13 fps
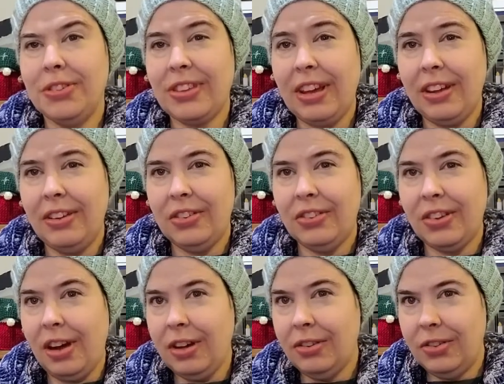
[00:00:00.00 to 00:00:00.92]
second
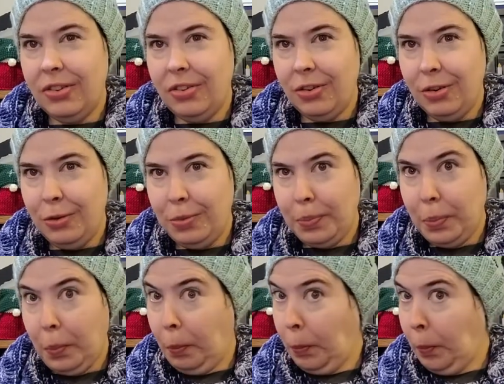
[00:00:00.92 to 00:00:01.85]
sock syndrome,
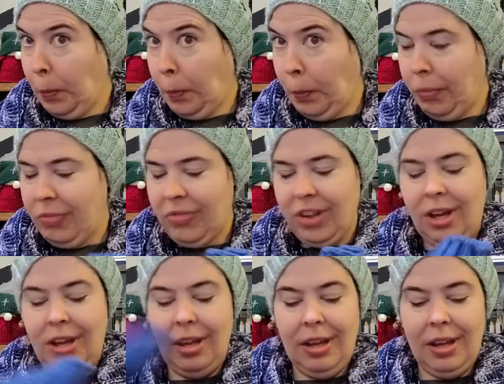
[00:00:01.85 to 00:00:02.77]

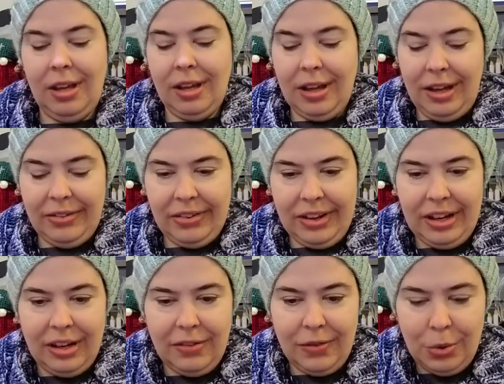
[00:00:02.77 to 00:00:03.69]
in case
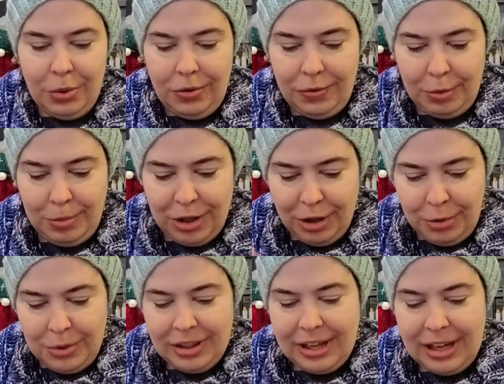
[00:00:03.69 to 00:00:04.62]
any of you are familiar
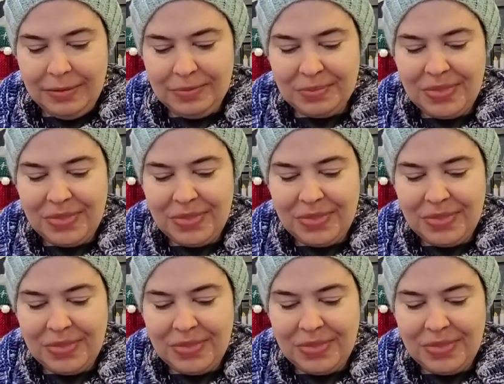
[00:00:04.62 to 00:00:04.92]
with that.